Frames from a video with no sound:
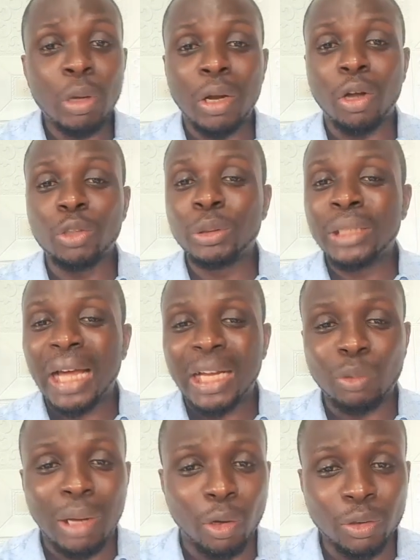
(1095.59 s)
You are not doing
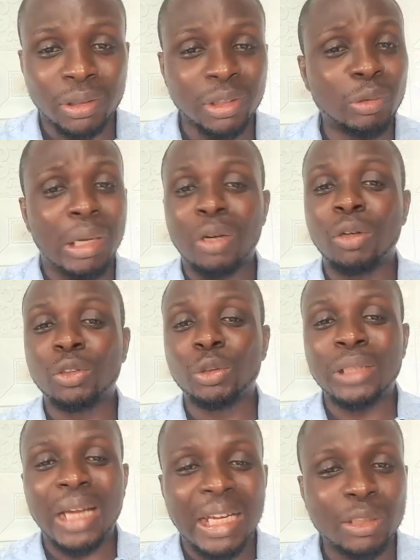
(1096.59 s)
annual hosting, you are not
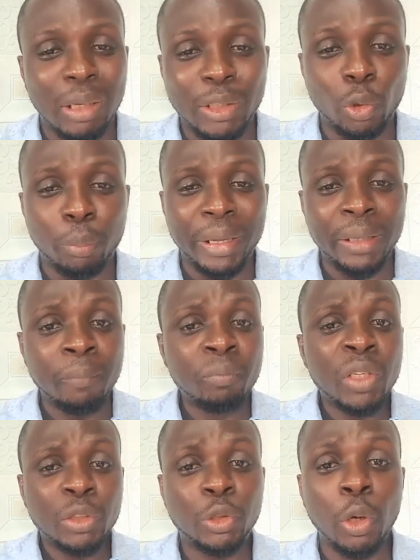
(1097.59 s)
doing annual domain,
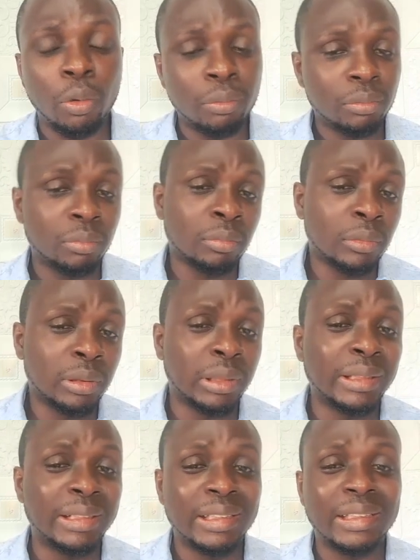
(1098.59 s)
though
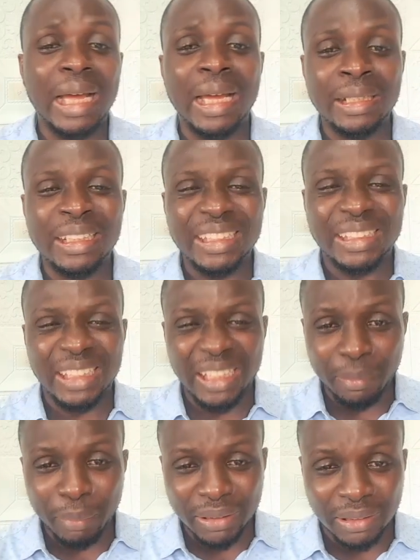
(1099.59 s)
the design is
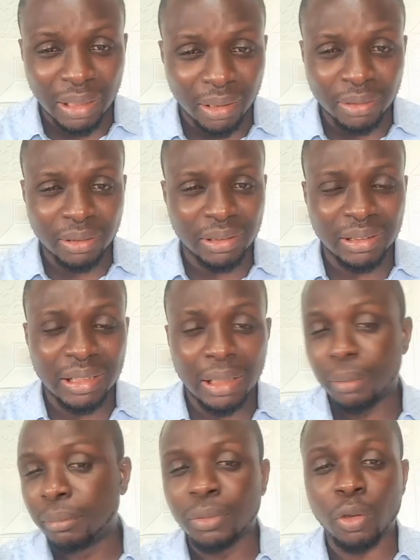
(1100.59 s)
limited
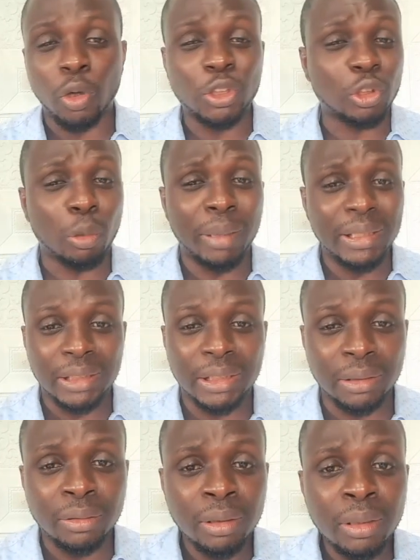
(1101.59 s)
in
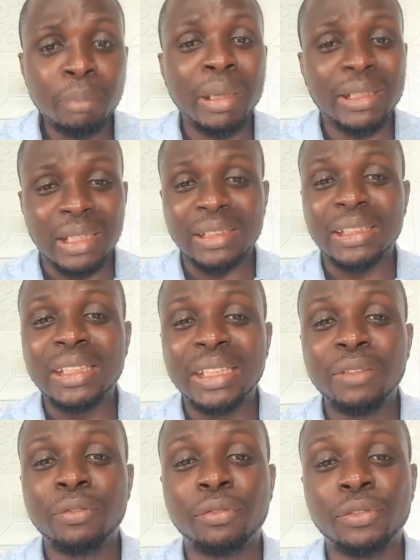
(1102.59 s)
customization, but it can still
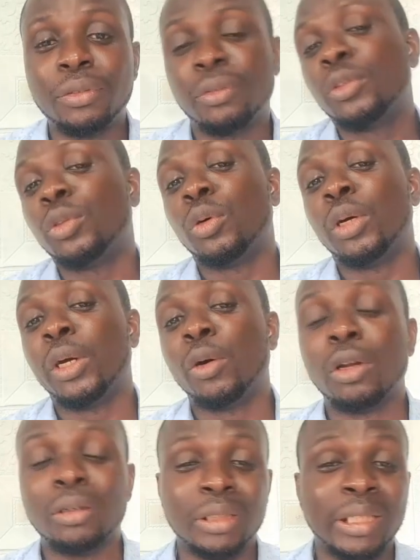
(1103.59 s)

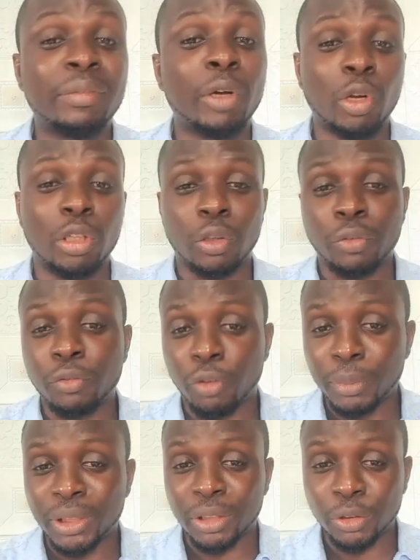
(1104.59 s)
give you a lot of
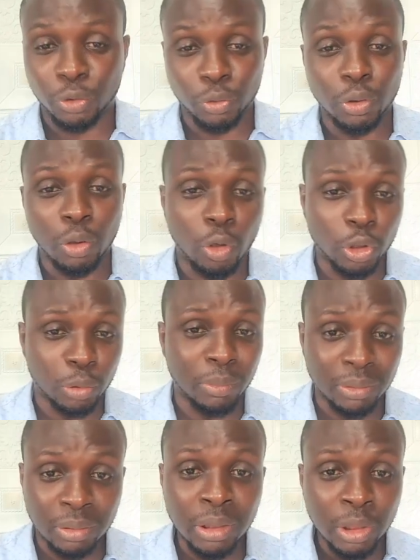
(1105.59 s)
information to your
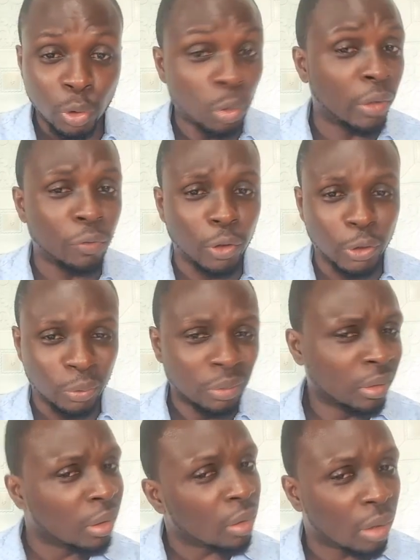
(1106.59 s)
customer looking for
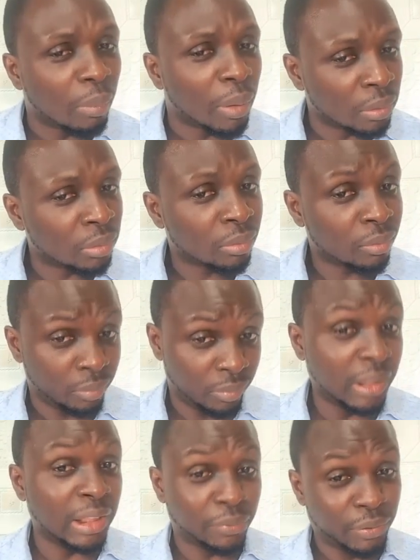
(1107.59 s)
you. Come on,
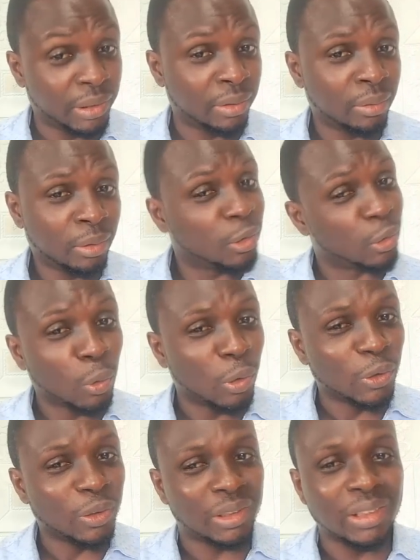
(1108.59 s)
it's free. So
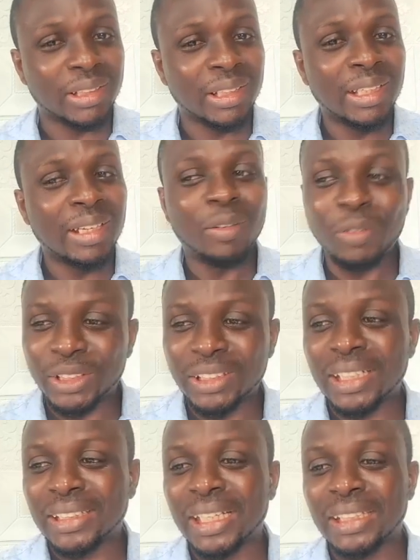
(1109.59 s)
what do you think?
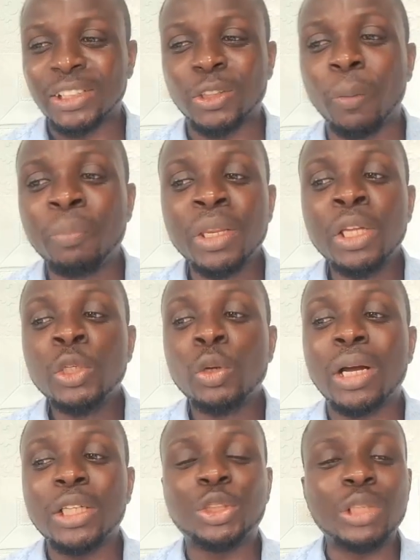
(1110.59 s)
Which is exciting. So
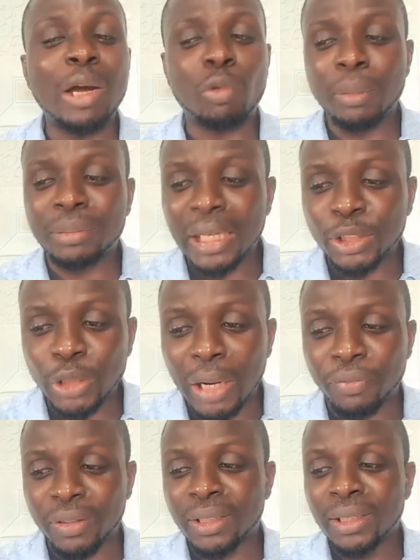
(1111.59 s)
you can track website
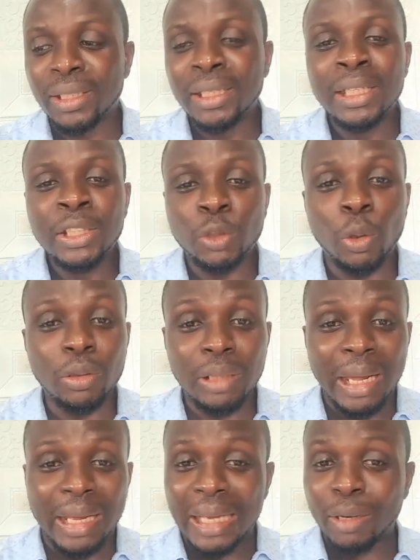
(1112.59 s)
traffic. So
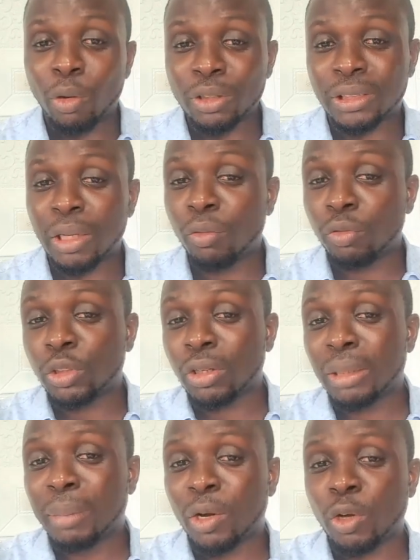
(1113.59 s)
like I was
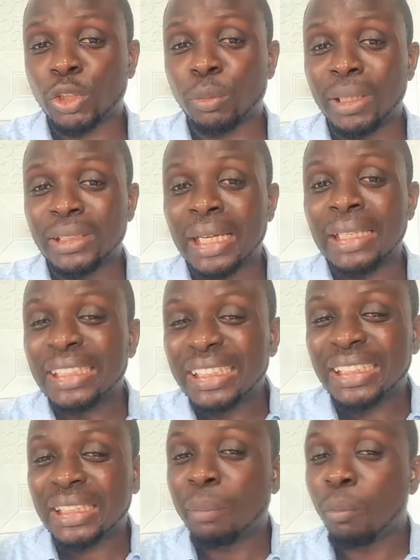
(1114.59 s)
talking about customer
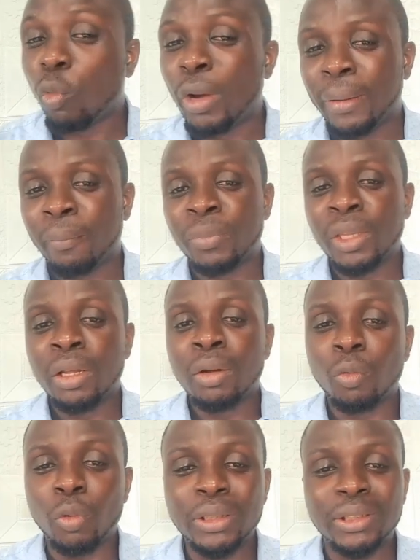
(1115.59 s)
insight, the same way
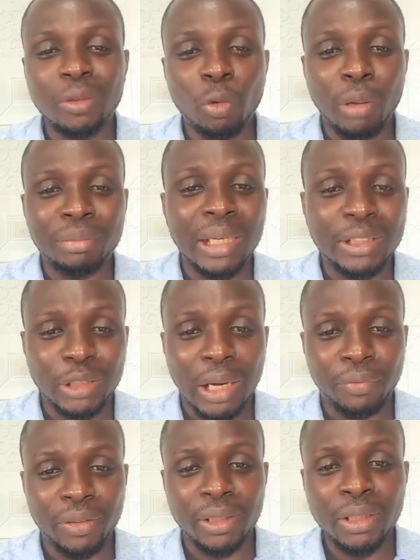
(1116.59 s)
with website
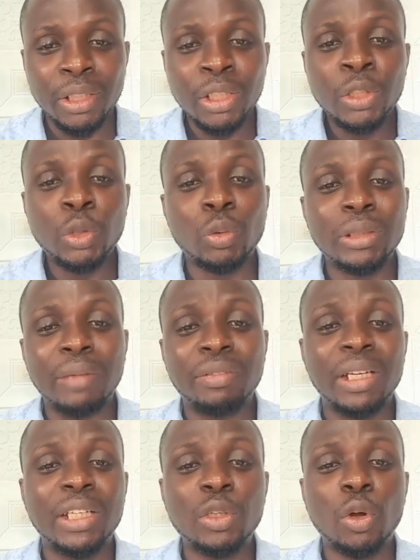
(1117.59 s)
traffic, you will
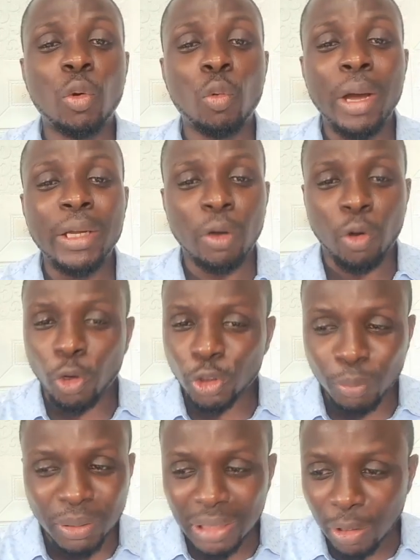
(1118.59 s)
definitely know where your
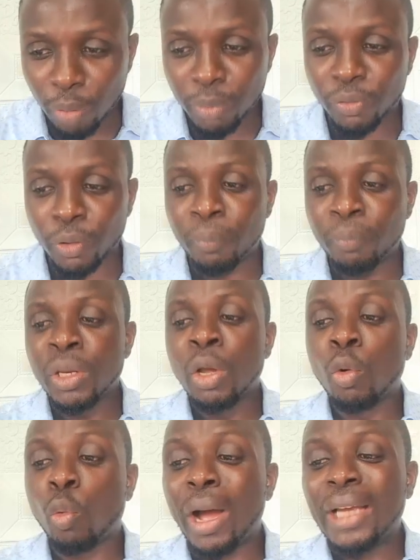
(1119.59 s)
customers are coming from.
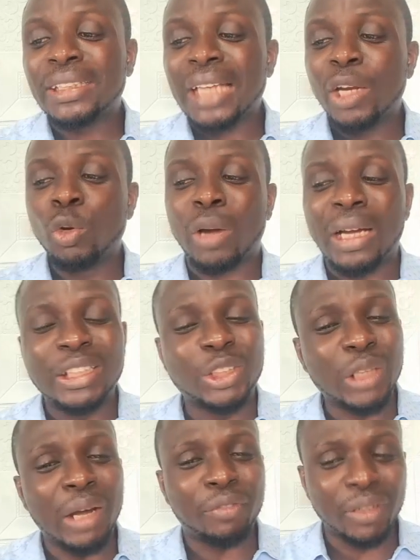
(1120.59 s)
One inside look at
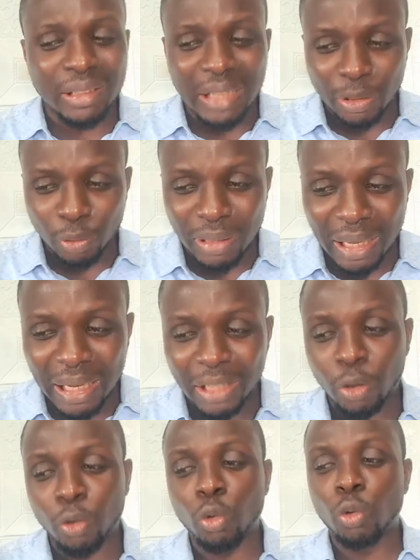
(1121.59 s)
the traffic that you
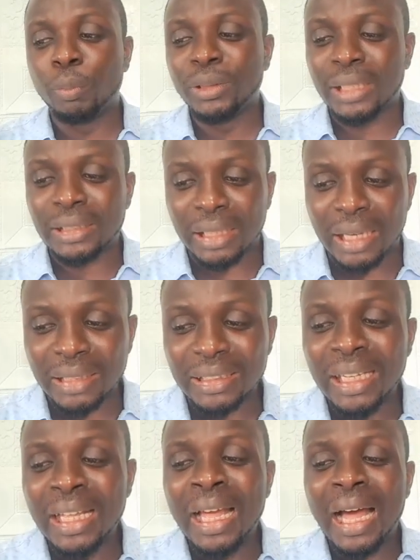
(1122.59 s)
gathered on Google Business
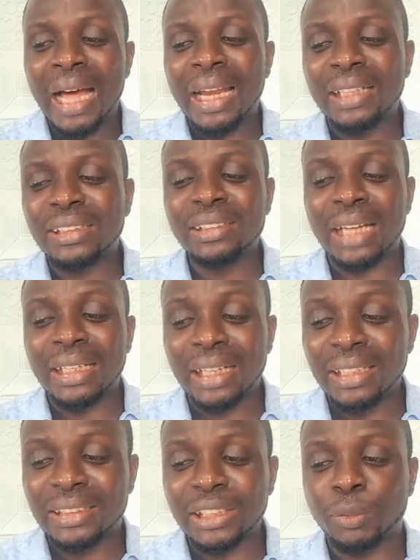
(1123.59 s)
Account.
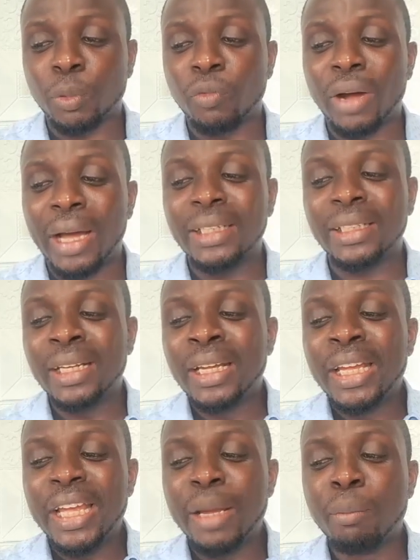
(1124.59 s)
Analytics provide
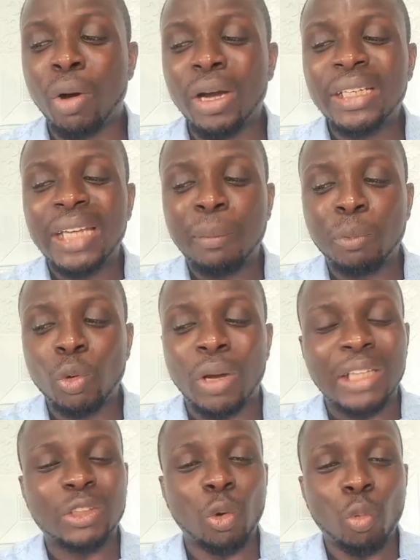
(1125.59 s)
a more in-depth
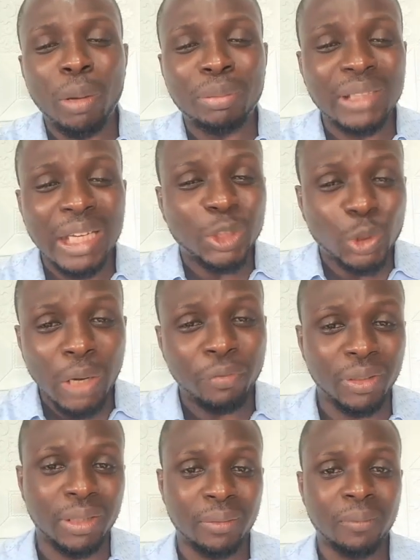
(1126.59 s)
look at your website
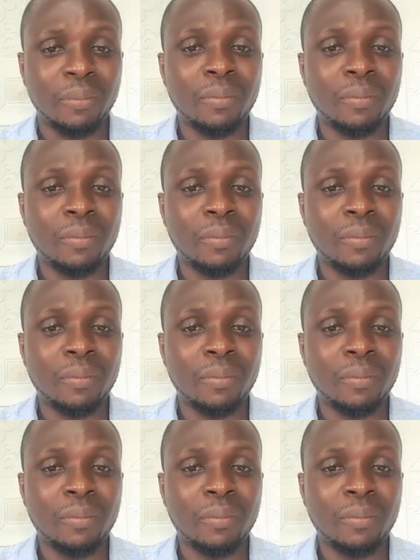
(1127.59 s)
traffic.